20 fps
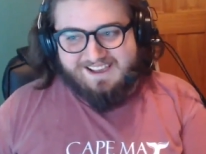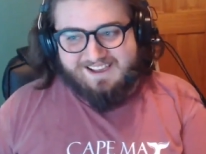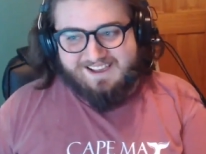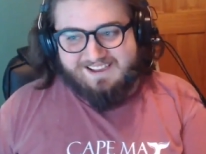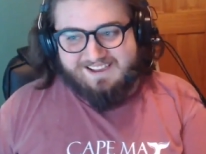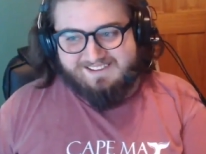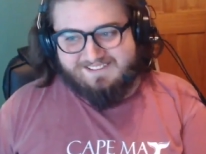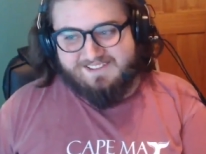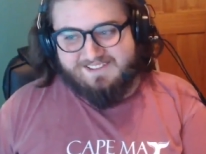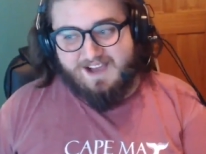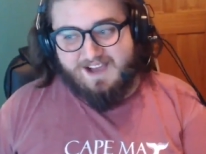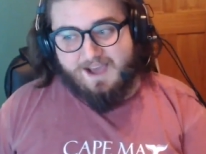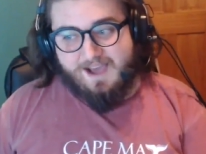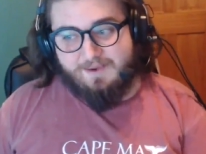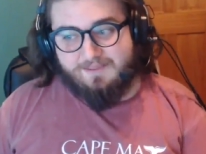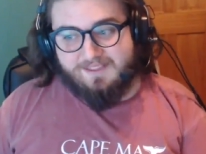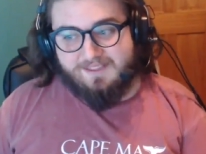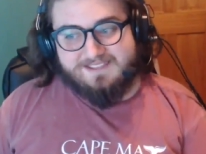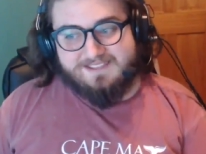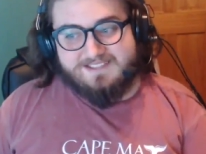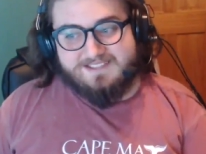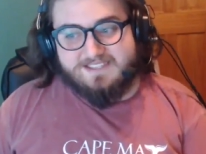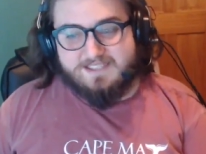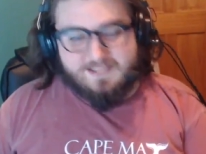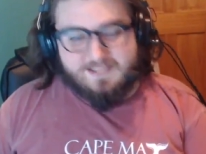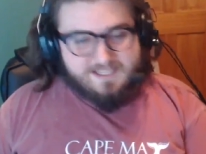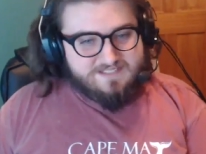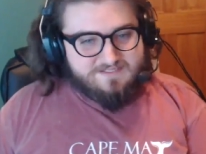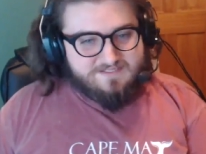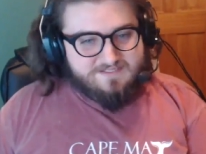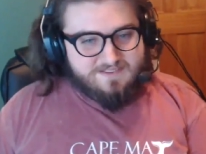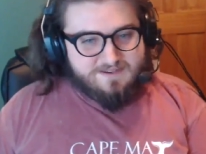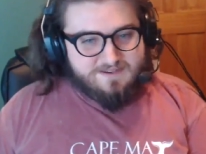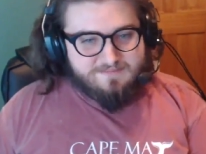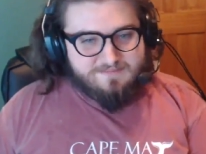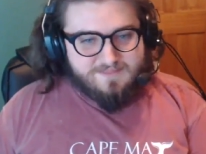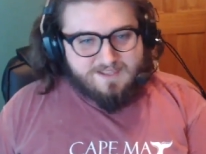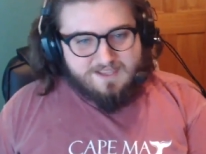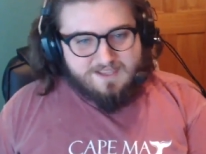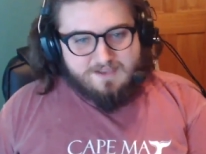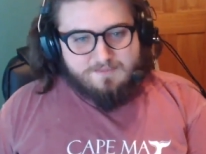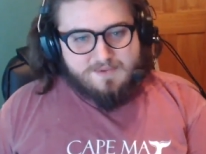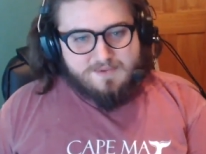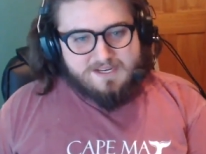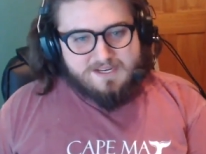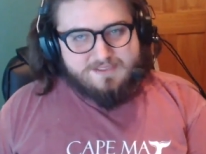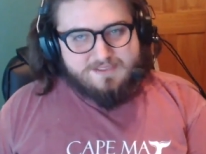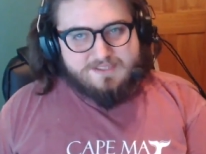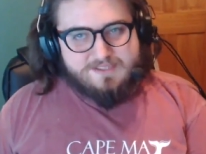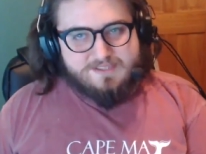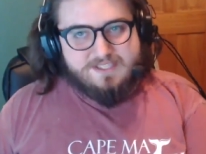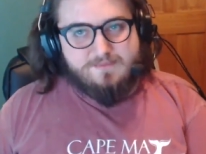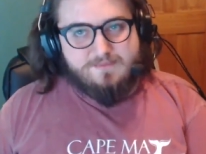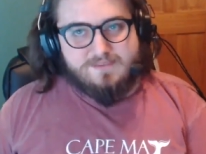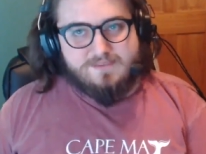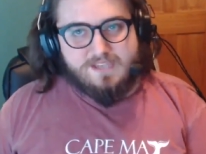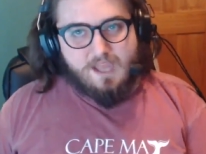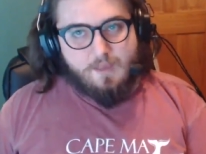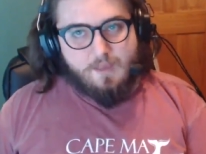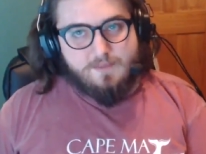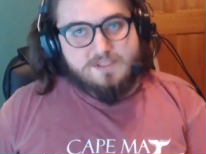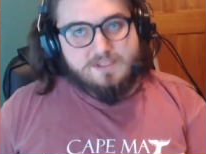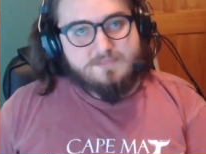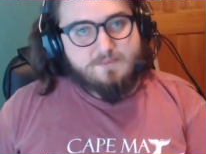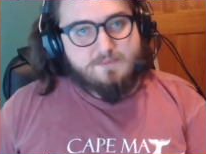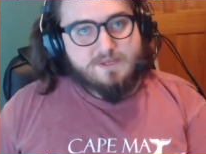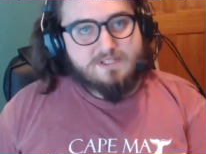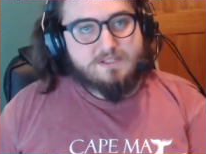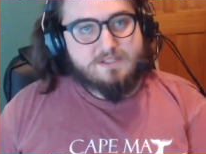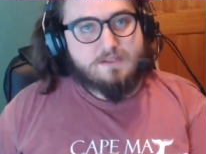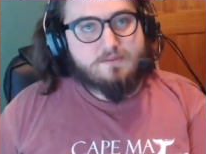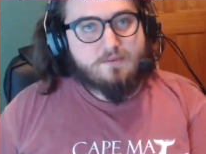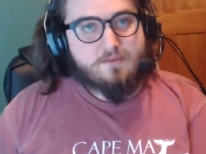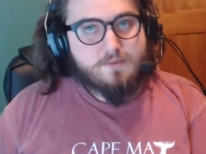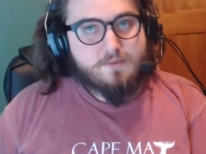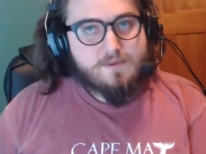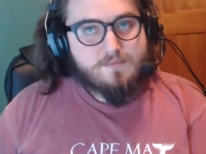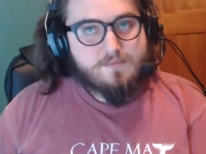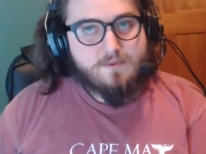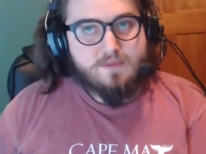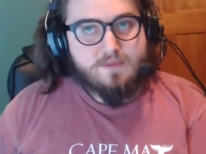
uh, you know, I would like to see less of them. But at the same time, especially for people